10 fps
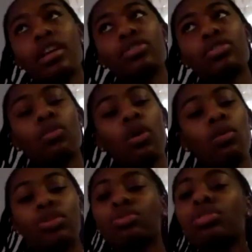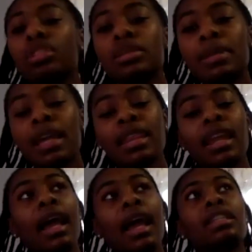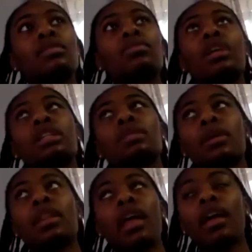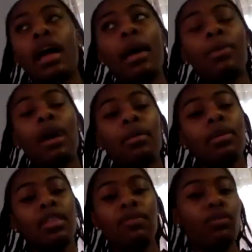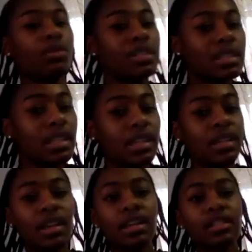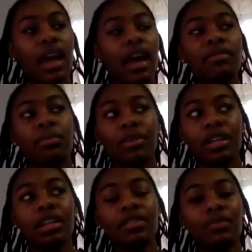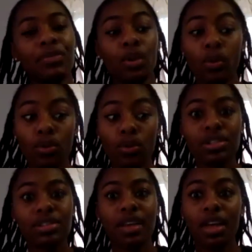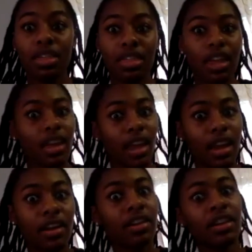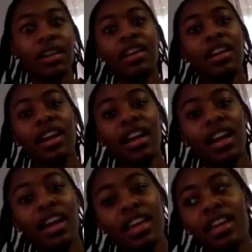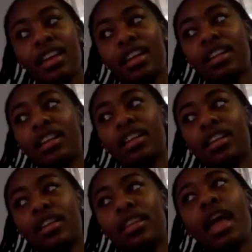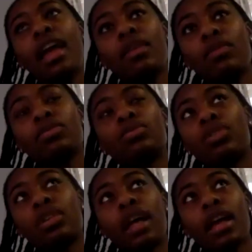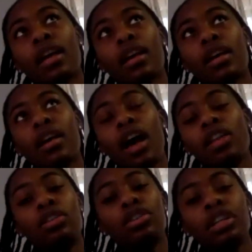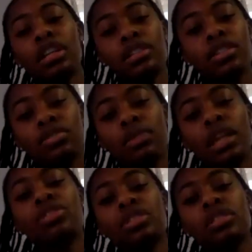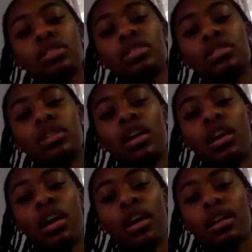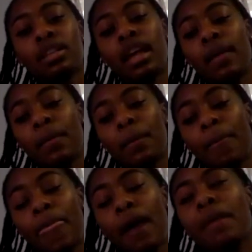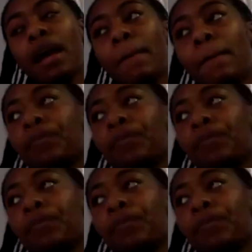so what would yours be? And then I had to more explain, like, I'm probably in 4C because I have pretty coarse, thick hair. And then it was more like a learning situation because I'm not